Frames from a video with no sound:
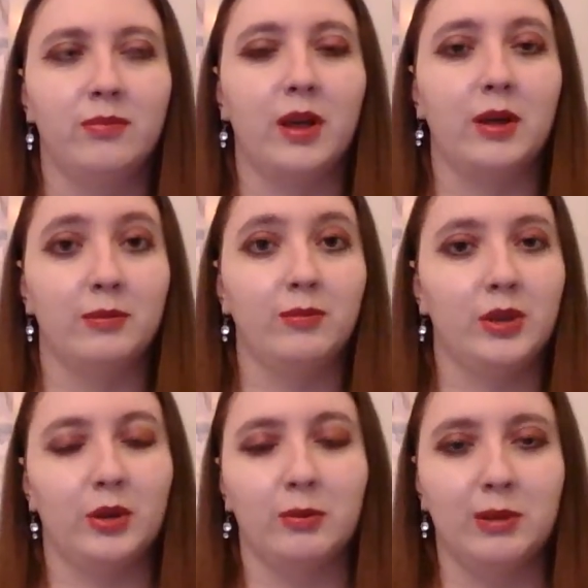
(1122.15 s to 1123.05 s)
um,
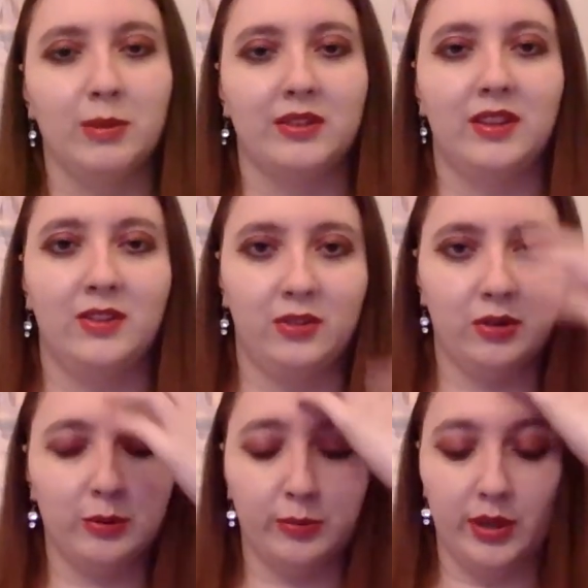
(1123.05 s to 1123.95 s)
you know, me and my
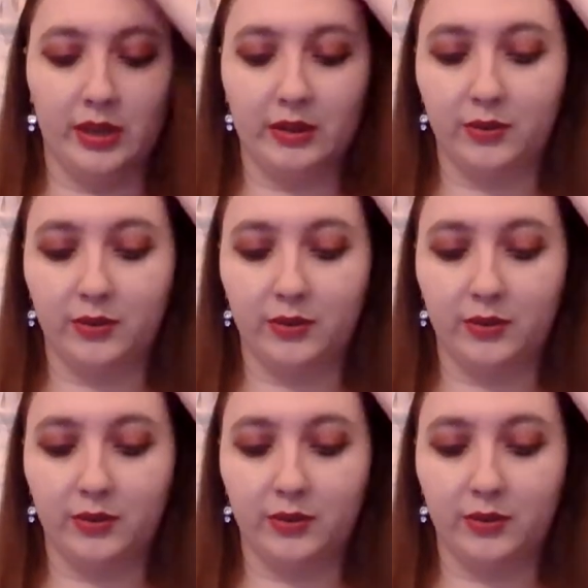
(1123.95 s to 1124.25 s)
sister, and